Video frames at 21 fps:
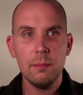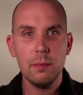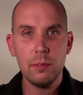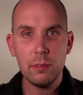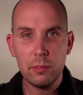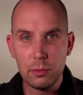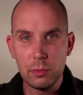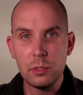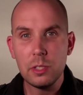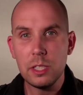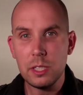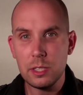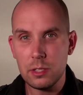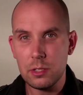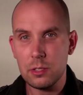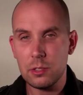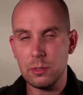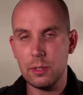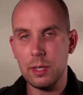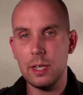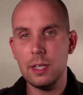Through
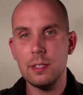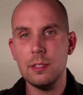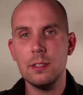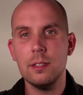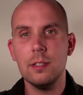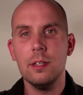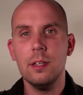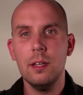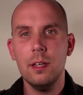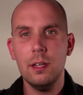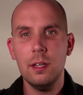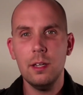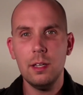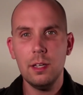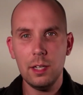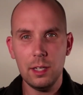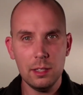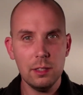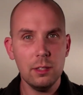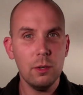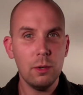Jesus Christ
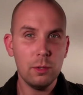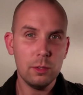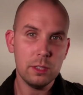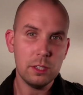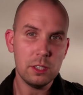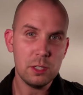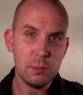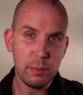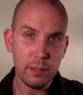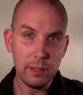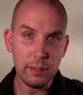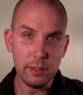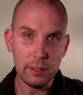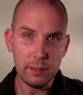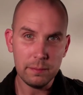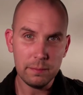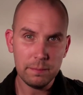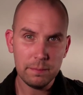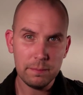in the Holy Spirit.